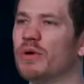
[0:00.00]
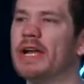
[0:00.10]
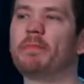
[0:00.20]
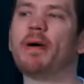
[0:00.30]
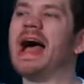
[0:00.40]

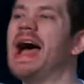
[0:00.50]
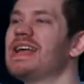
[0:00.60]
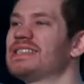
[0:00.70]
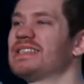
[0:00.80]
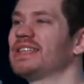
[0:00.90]
already
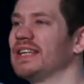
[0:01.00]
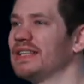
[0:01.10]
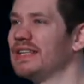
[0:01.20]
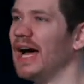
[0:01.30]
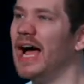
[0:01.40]
past the
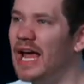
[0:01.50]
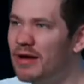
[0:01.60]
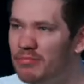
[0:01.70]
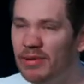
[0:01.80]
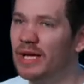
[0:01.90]

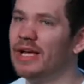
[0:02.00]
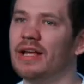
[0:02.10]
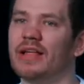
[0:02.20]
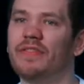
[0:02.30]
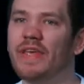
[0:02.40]
time
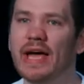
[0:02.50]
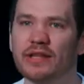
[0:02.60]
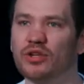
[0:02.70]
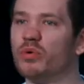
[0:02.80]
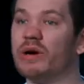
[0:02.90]

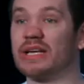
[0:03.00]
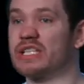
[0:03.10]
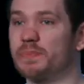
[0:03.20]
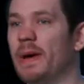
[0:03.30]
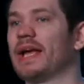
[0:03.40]
that you were
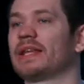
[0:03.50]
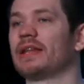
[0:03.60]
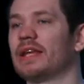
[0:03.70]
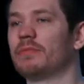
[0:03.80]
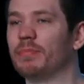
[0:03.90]

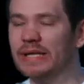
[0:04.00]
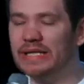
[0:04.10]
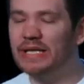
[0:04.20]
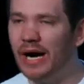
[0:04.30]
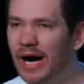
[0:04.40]
expecting it,
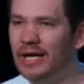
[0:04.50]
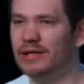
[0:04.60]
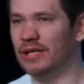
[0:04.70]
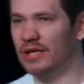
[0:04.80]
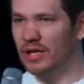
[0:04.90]
but God
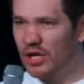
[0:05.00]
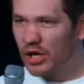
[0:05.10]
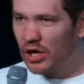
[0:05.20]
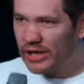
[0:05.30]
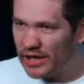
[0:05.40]

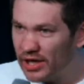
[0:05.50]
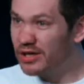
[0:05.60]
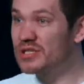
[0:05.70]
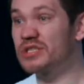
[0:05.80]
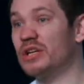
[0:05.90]

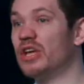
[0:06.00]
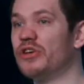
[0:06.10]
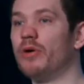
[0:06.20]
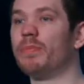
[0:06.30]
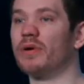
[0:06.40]
hears
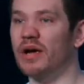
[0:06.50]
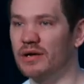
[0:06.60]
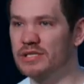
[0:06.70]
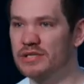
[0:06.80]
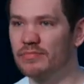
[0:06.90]
your
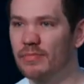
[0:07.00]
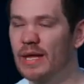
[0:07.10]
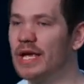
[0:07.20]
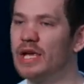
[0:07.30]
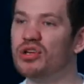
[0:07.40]
prayers.
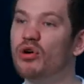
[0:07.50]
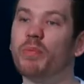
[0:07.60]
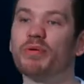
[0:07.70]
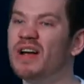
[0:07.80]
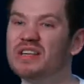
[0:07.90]

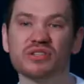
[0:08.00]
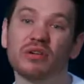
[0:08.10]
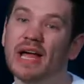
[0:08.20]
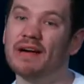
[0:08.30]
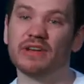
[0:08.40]
Your prayers
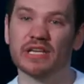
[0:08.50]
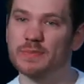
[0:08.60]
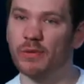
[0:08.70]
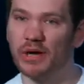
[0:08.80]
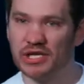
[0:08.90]
don't have an
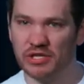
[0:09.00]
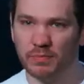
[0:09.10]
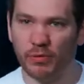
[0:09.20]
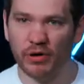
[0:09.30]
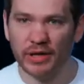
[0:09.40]
expiration
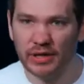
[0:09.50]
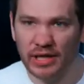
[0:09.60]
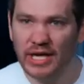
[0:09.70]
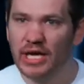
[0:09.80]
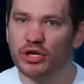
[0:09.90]
point.
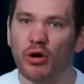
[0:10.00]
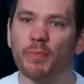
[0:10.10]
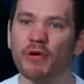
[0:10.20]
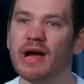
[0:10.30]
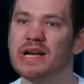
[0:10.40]
Your
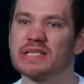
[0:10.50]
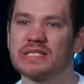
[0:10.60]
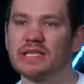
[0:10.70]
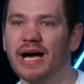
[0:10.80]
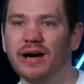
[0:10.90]

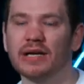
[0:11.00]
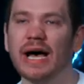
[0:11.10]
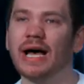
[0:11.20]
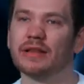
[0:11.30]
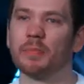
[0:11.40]
prayers are
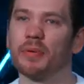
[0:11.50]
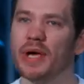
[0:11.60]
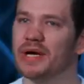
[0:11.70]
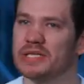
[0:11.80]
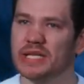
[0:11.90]
not the
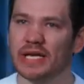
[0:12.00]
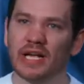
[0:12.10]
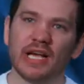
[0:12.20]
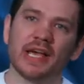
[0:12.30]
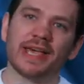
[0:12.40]
prayers
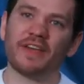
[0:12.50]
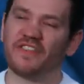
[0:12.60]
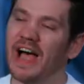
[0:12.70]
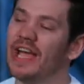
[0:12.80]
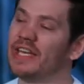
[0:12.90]
that
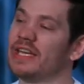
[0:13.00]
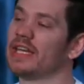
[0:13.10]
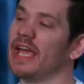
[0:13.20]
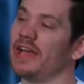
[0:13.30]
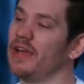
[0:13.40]
if I
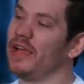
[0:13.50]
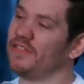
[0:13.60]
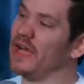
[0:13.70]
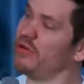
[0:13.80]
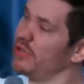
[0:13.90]
don't get
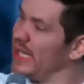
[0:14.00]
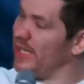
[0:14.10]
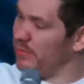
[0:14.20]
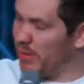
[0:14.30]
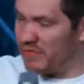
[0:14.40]

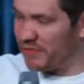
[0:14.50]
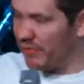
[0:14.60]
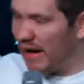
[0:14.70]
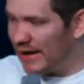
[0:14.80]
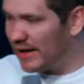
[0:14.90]
it by
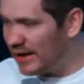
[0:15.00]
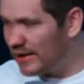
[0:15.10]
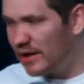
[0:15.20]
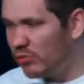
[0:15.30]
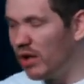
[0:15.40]
Friday, then